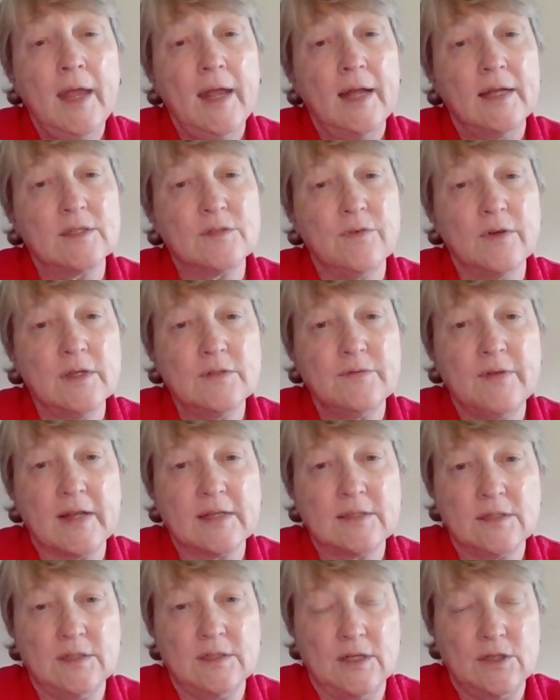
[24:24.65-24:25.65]
As far as
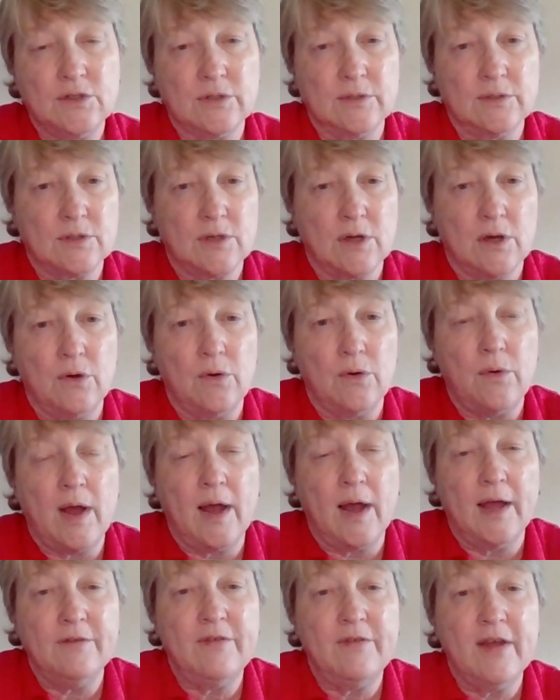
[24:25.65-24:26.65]
vaccinations go,
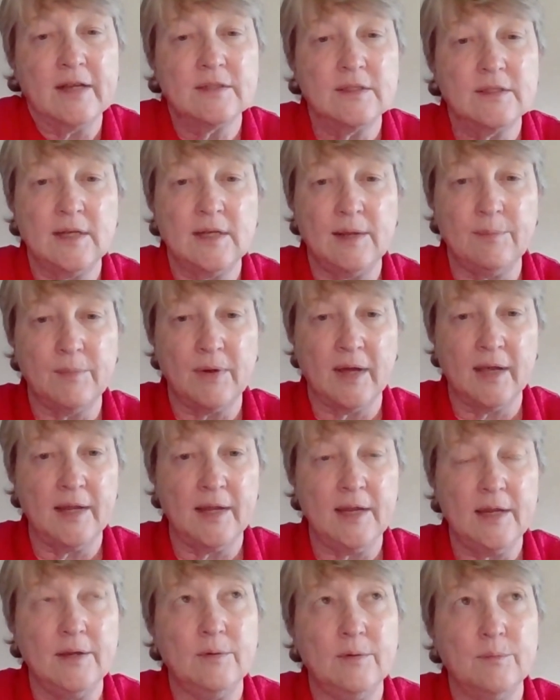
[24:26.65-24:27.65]
I vaccinate
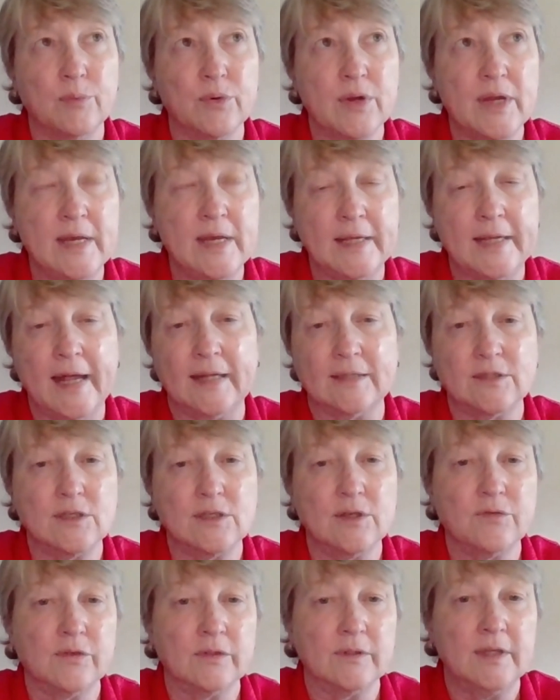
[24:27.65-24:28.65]
my breeding cats
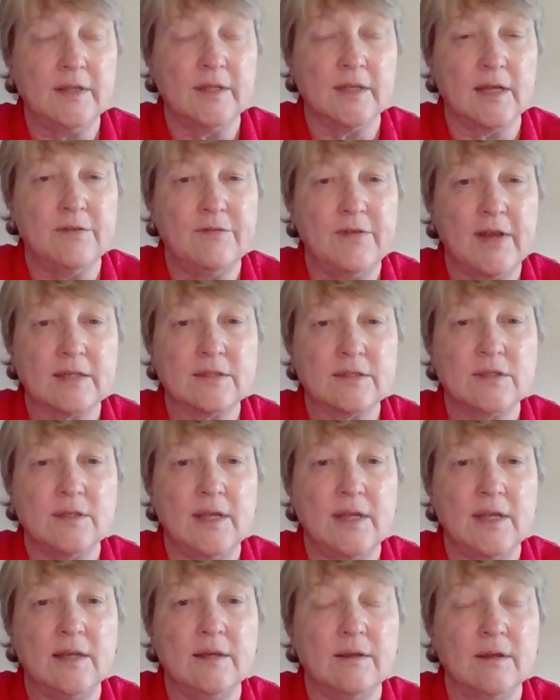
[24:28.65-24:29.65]
differently than I
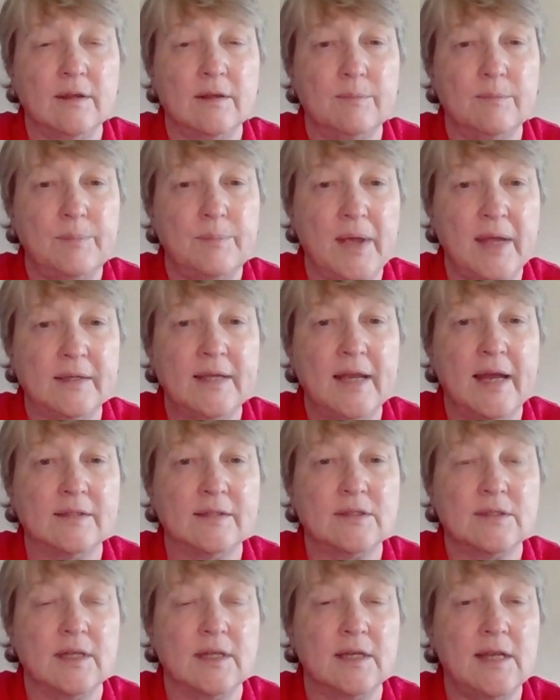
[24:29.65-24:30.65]
vaccinate pet
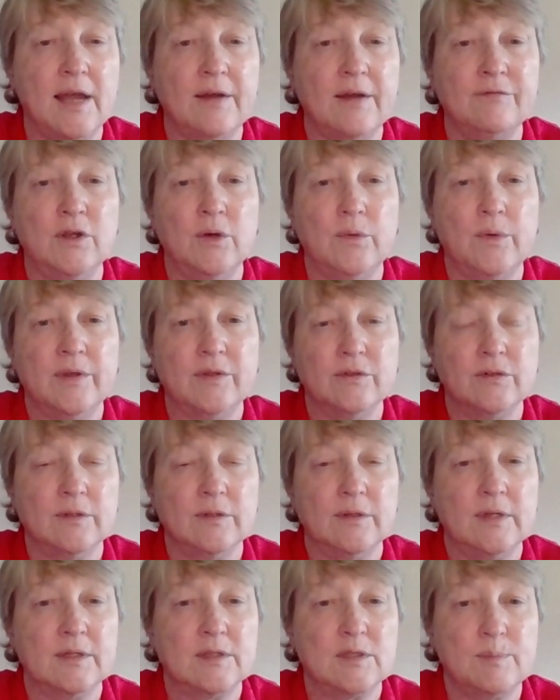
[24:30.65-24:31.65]
cats that have no other
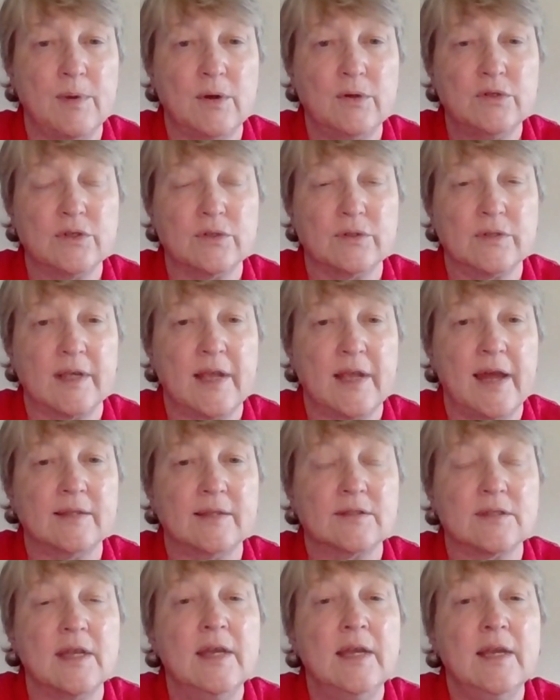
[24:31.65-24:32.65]
exposure to
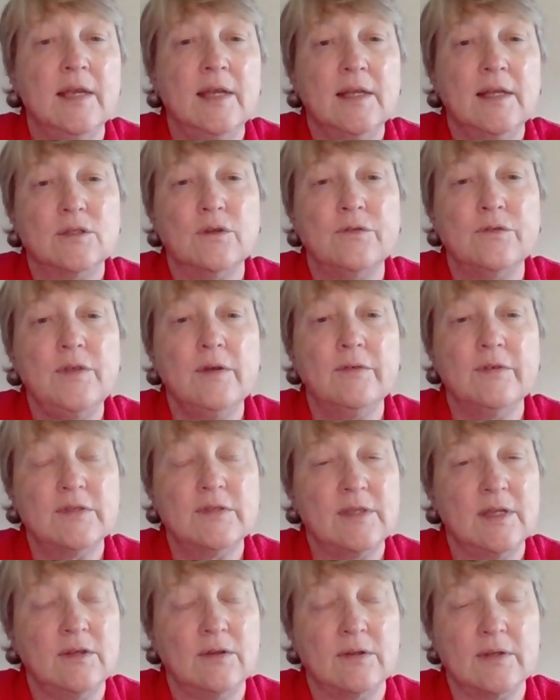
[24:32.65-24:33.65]
cats. So if you have a
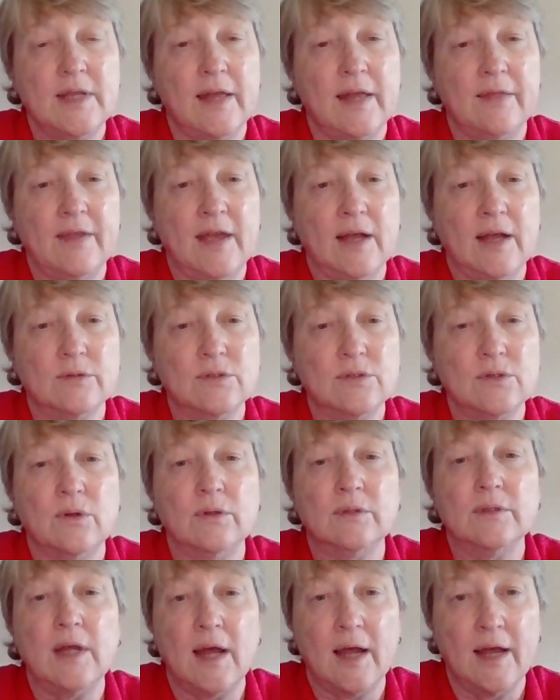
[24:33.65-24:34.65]
single cat in the
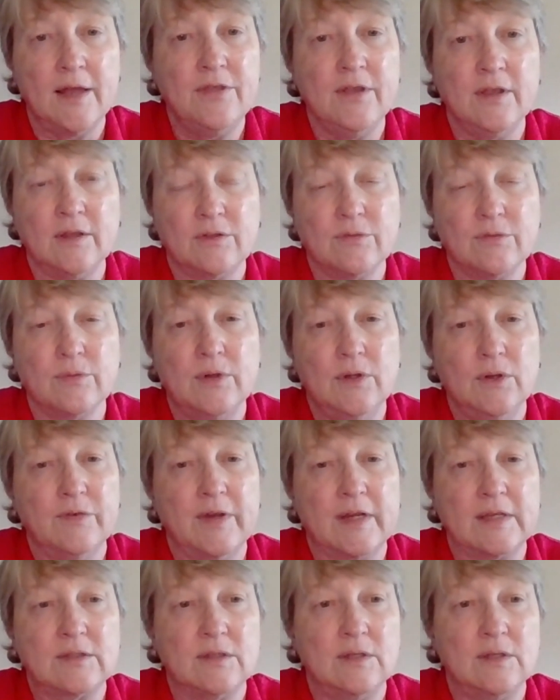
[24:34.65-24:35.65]
household, I think a 3-year
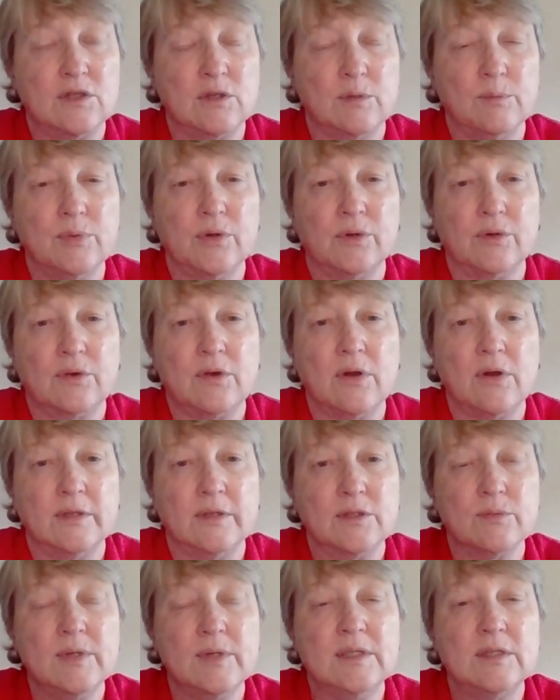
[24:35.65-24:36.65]
vaccination protocol
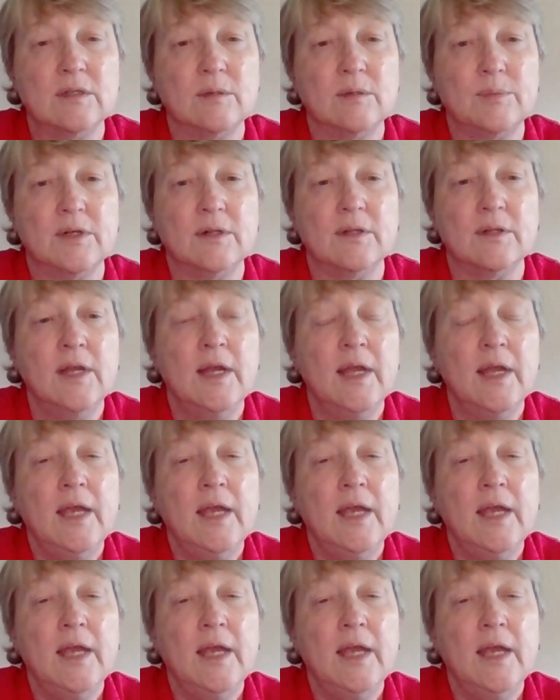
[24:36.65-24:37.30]
is reasonable.